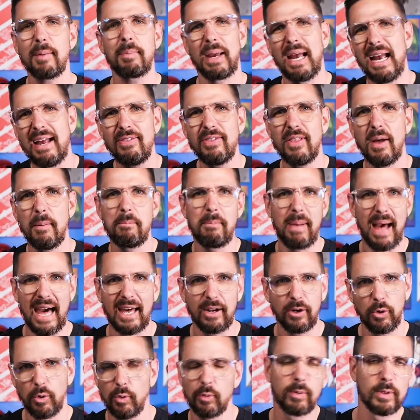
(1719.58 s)
up and the
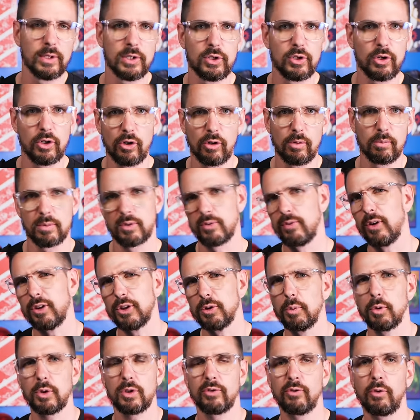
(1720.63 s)
battle resumes.
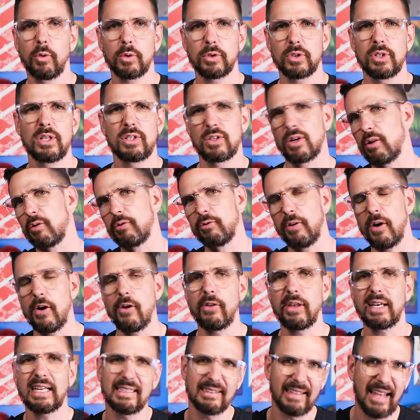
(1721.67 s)
Voldemort's forces are
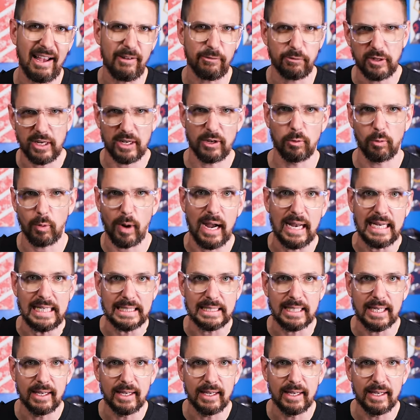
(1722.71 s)
falling left and right,